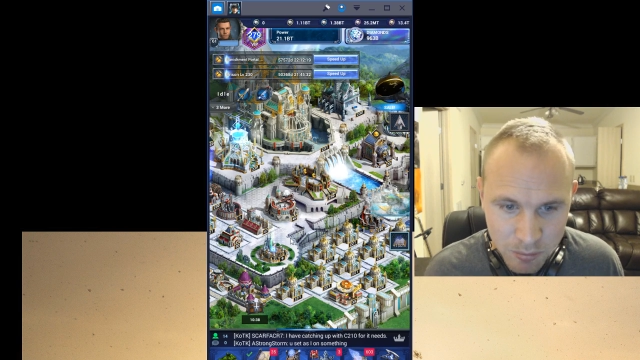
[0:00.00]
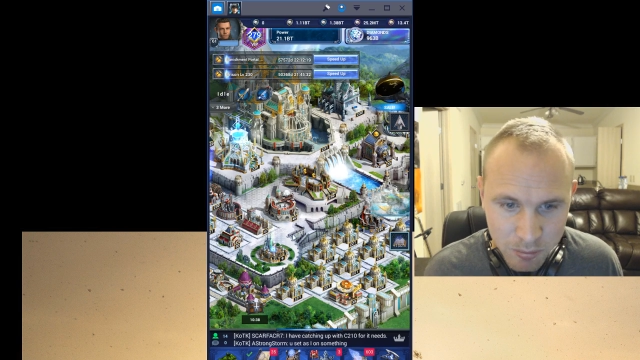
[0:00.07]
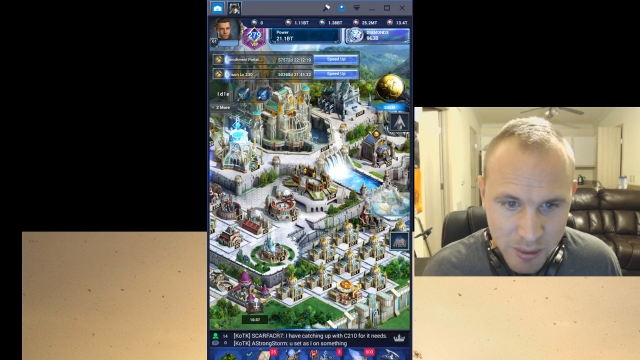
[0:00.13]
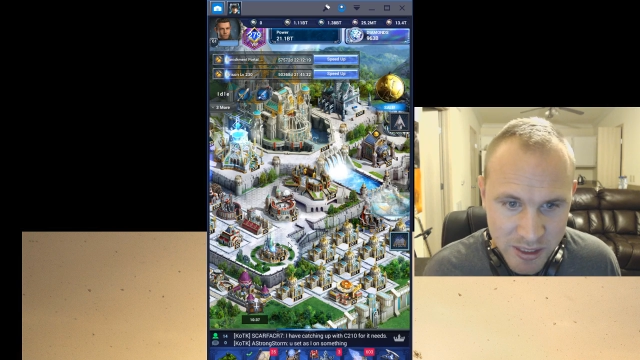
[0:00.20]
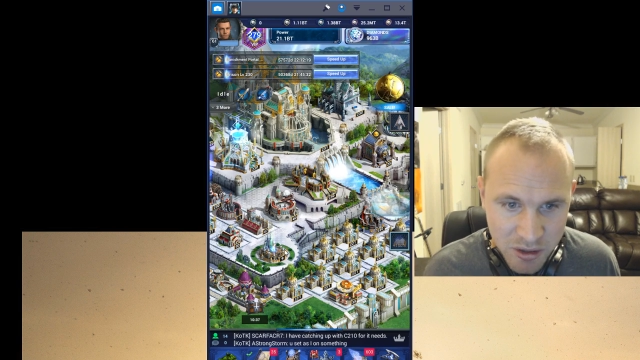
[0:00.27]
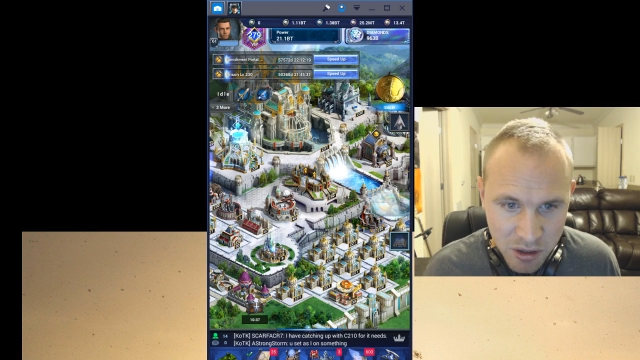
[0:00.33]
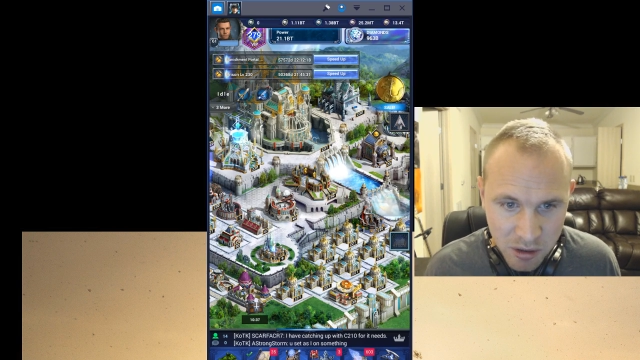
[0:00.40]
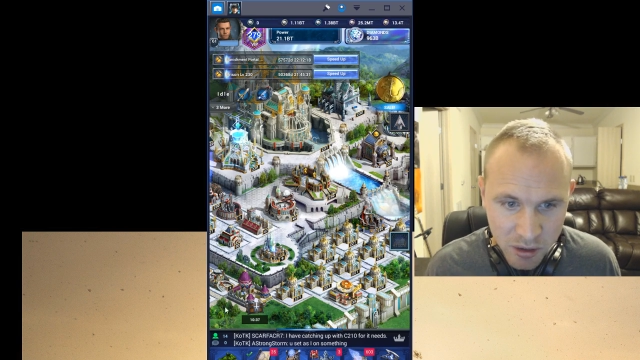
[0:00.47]

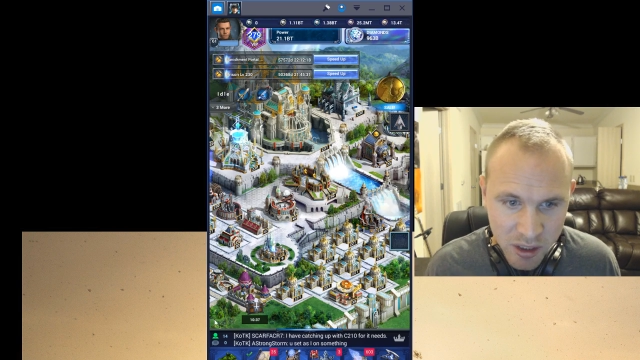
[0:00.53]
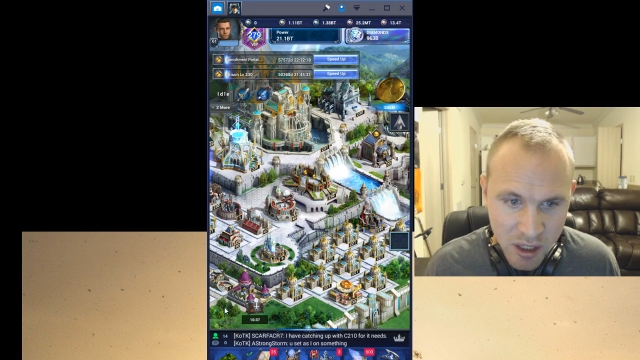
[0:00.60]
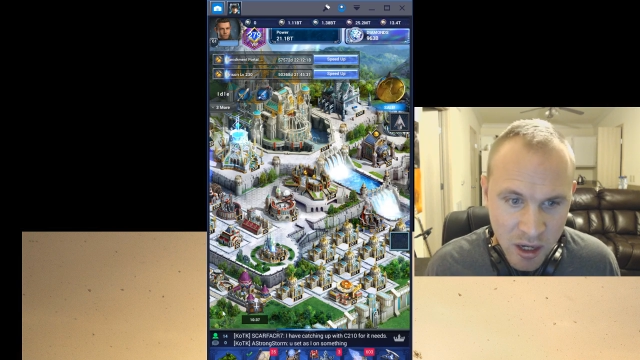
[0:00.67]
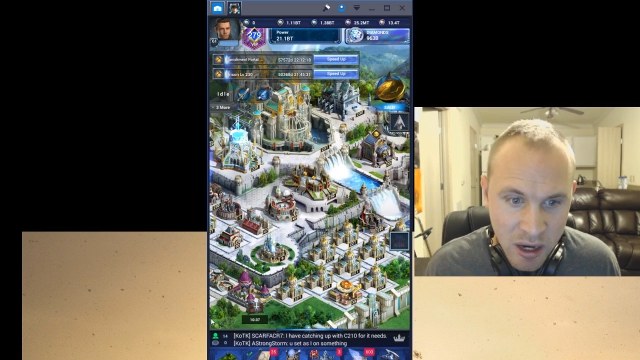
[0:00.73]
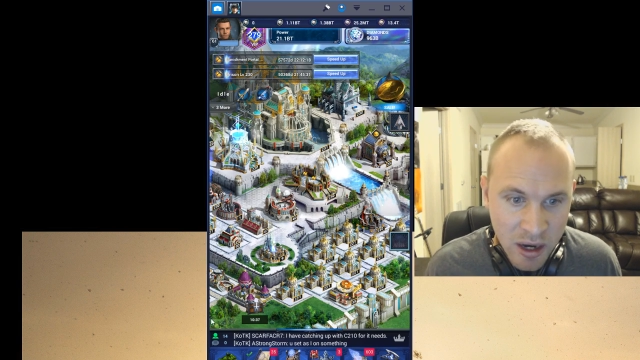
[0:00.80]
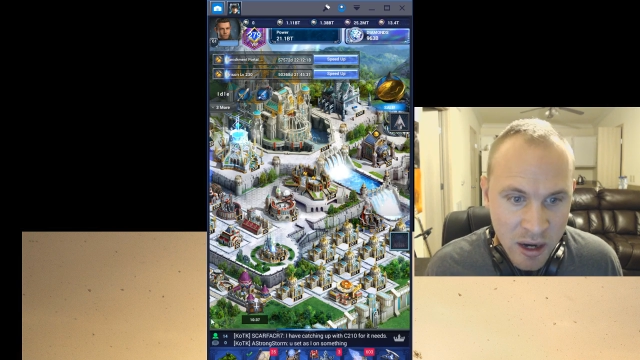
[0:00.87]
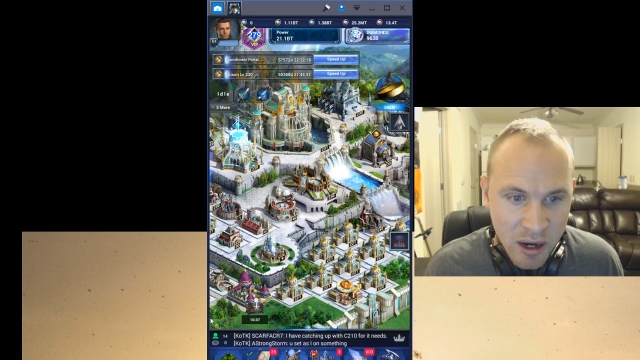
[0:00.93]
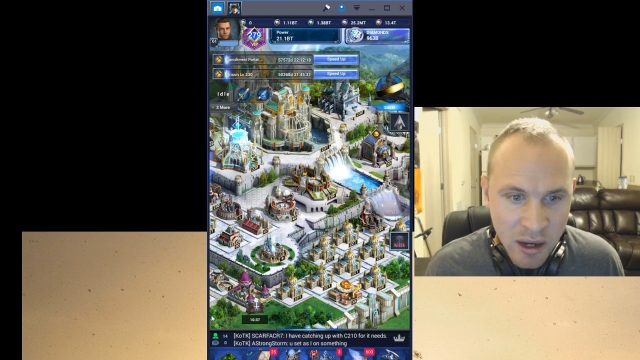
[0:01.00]
Basically,
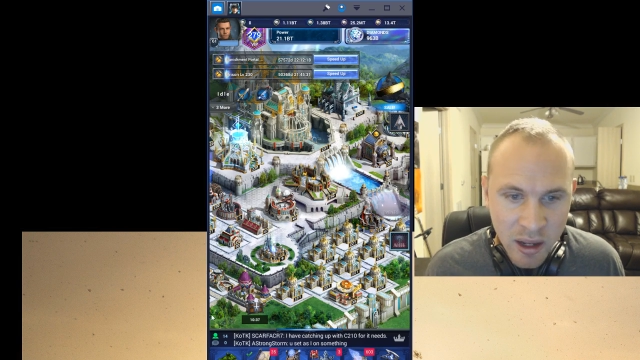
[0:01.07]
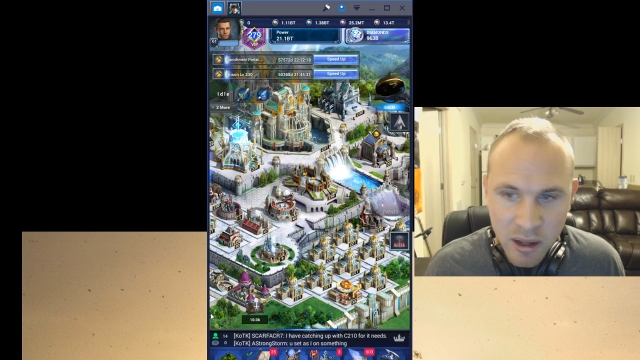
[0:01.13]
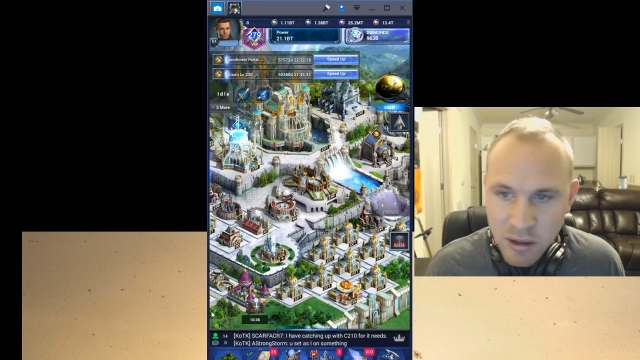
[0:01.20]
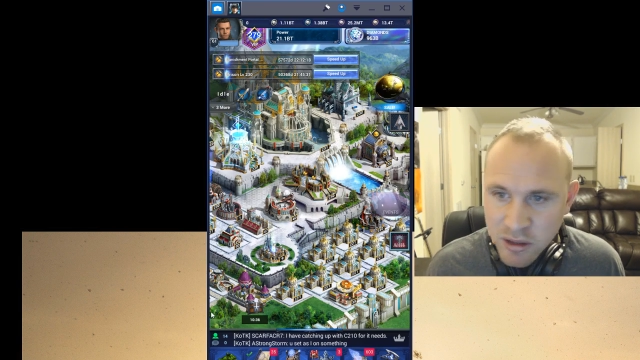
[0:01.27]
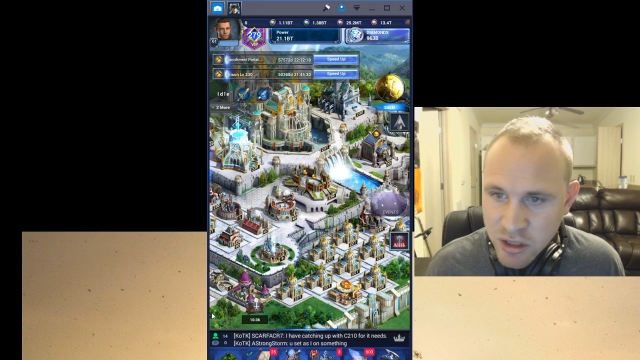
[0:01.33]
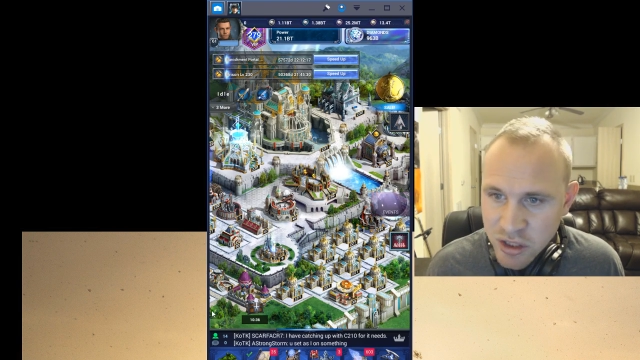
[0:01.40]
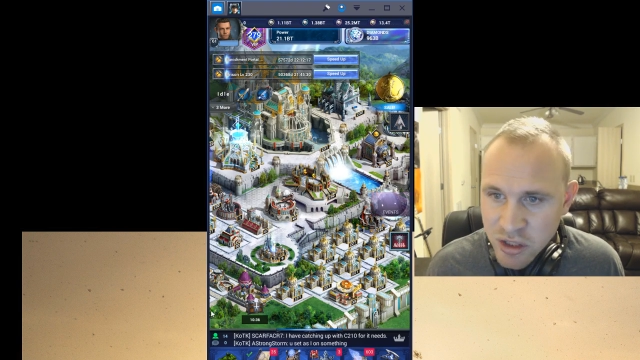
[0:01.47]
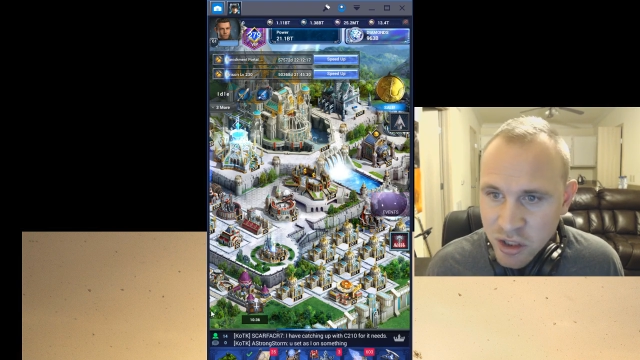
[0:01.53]

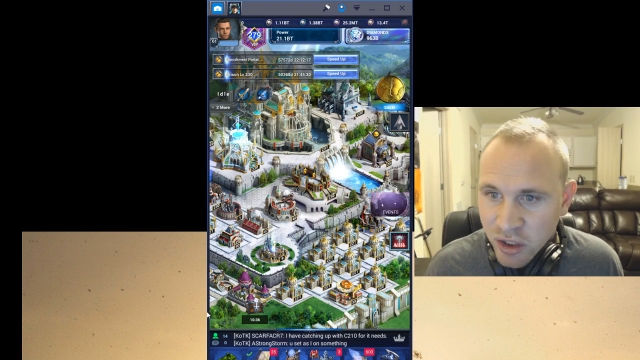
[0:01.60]
just